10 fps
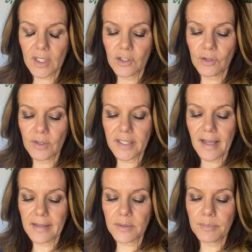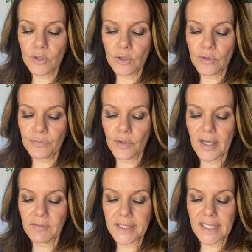you're accountable for
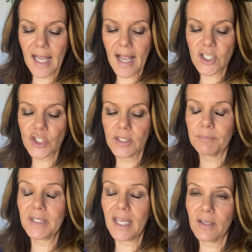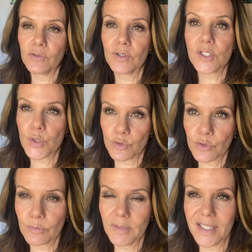everyday action and behavior in
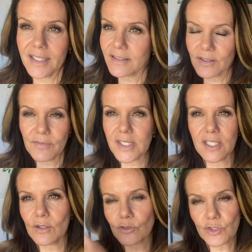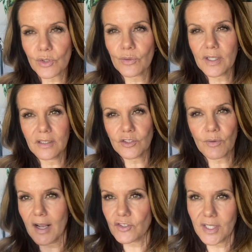social media. So obviously you don't just go there and
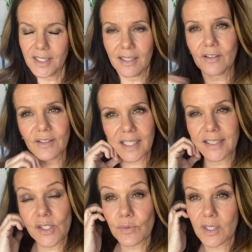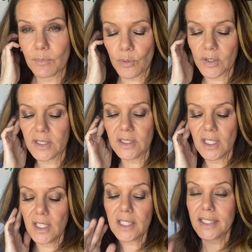trash any airline. That's really important.
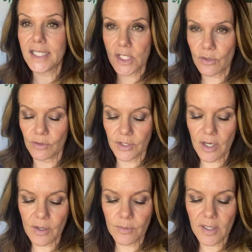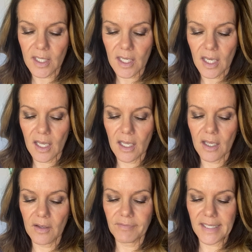Yes or no?
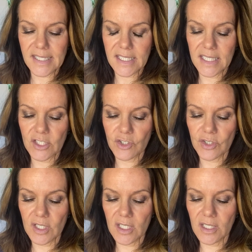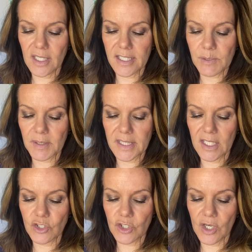Vaccination,
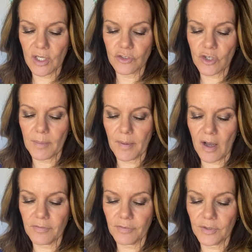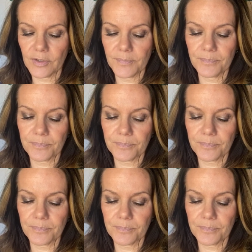expectation, job offer.